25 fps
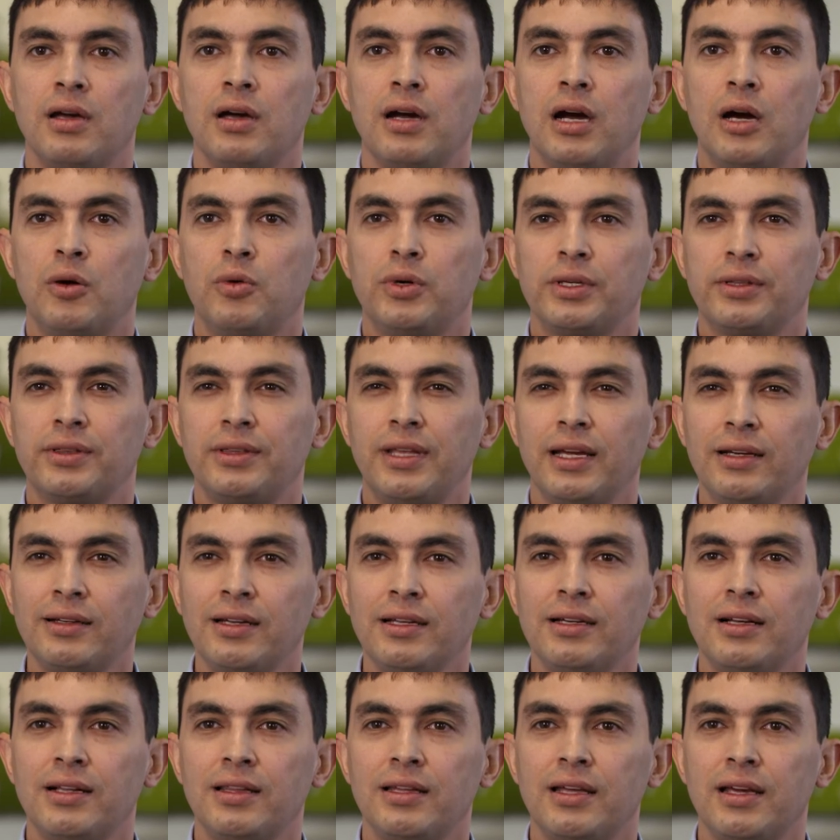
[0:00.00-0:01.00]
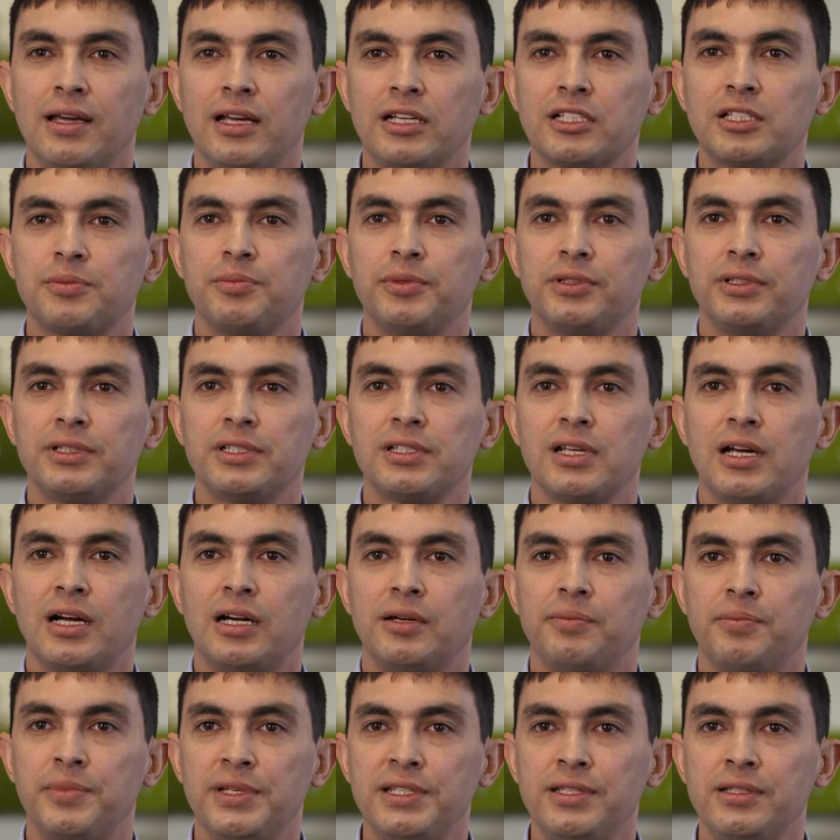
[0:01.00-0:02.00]
Our technical experts are
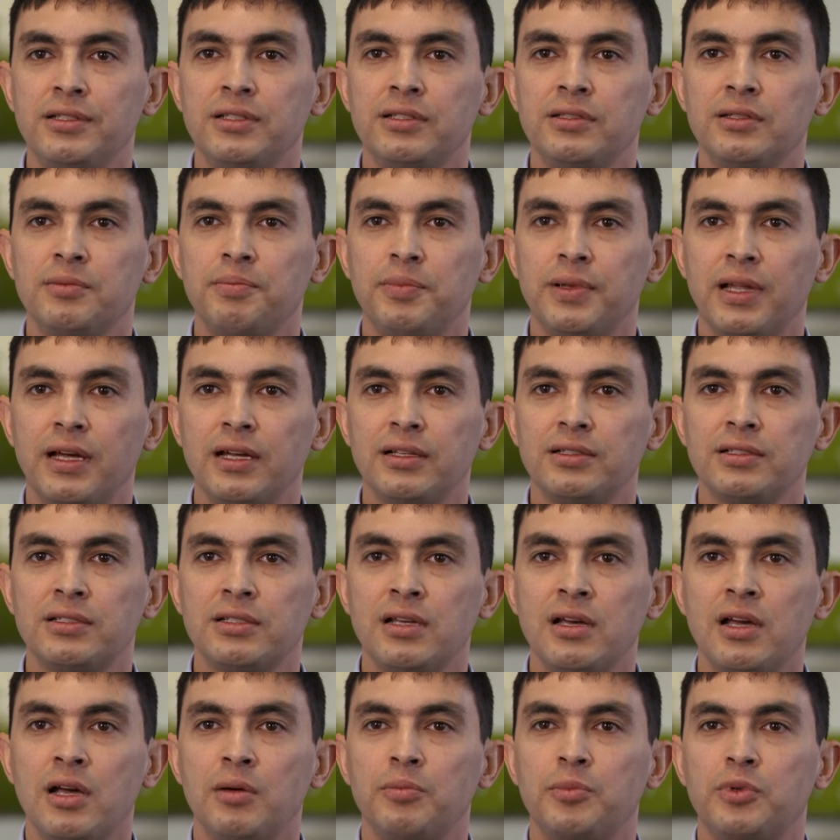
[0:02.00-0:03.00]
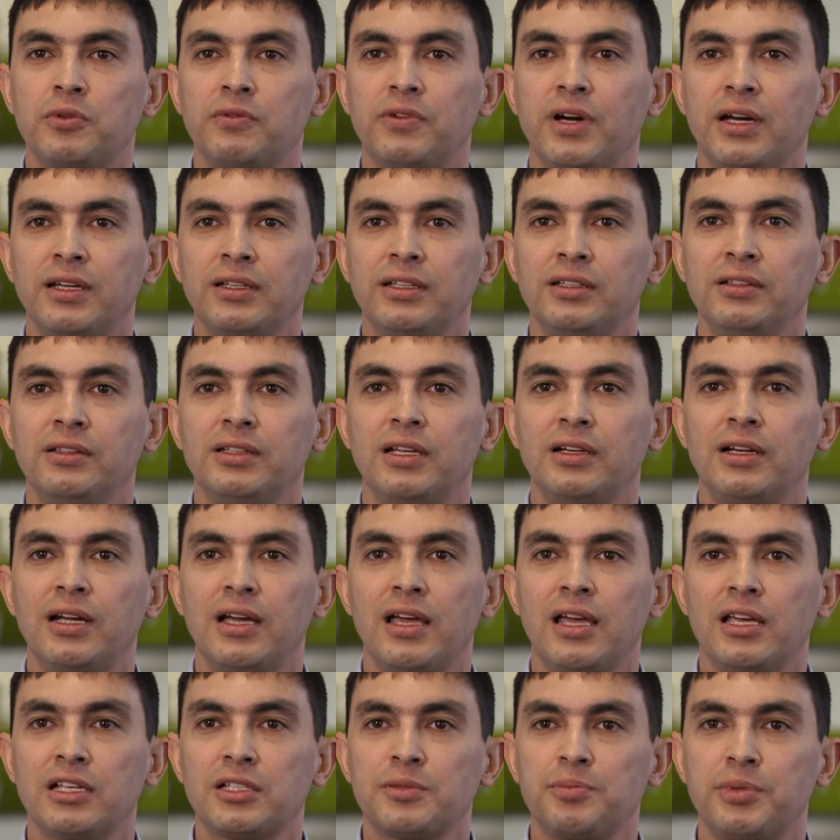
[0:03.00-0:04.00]
visiting the plants, providing their
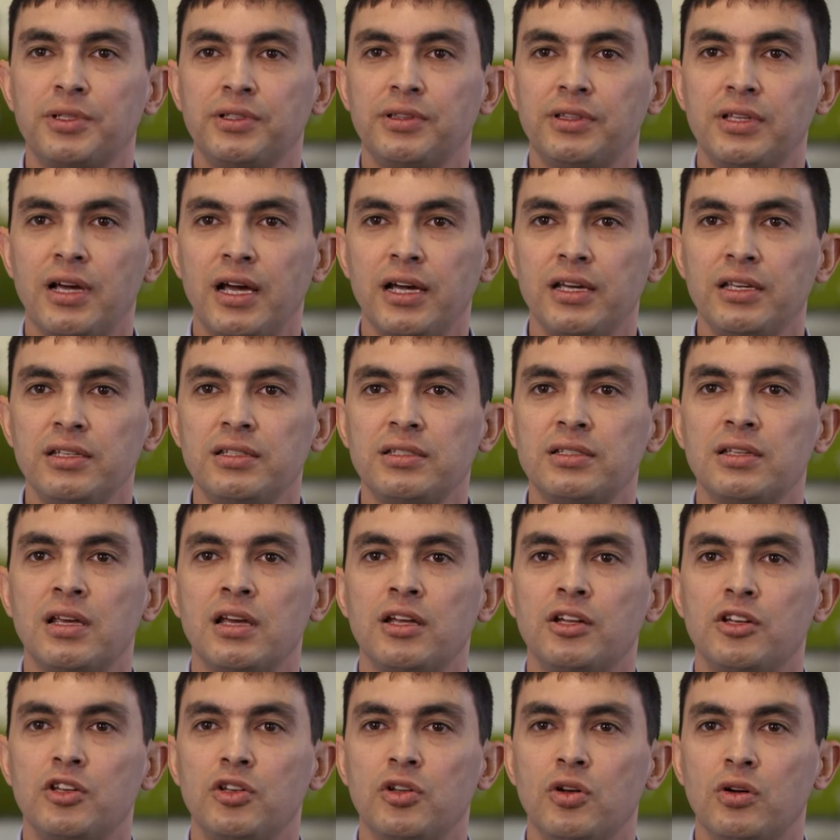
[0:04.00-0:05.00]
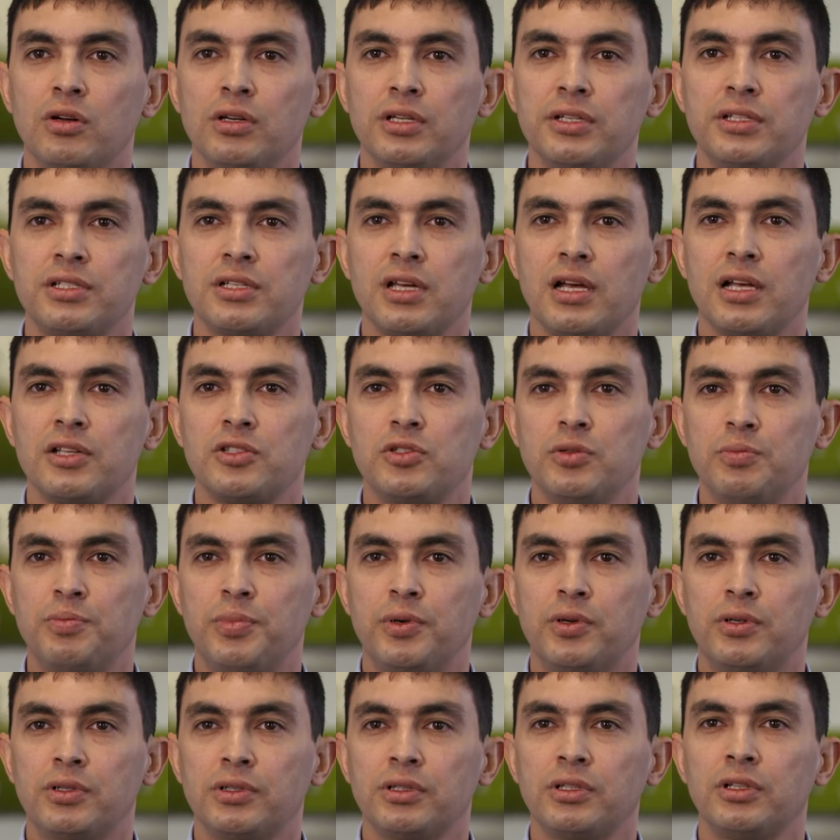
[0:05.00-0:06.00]
expertise, knowledge, and
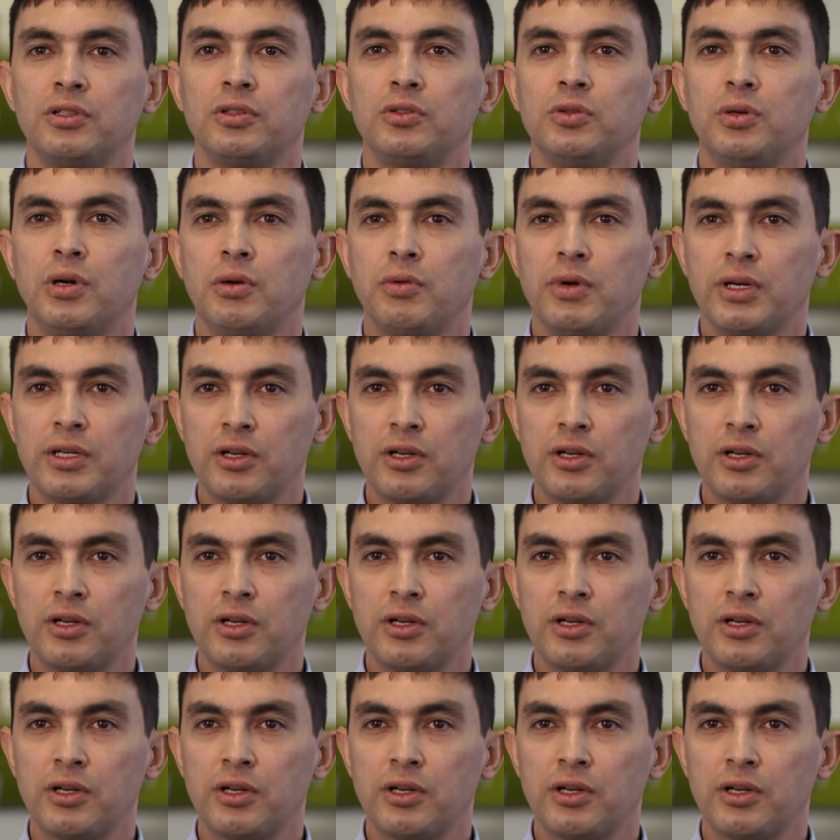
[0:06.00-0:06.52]
support to our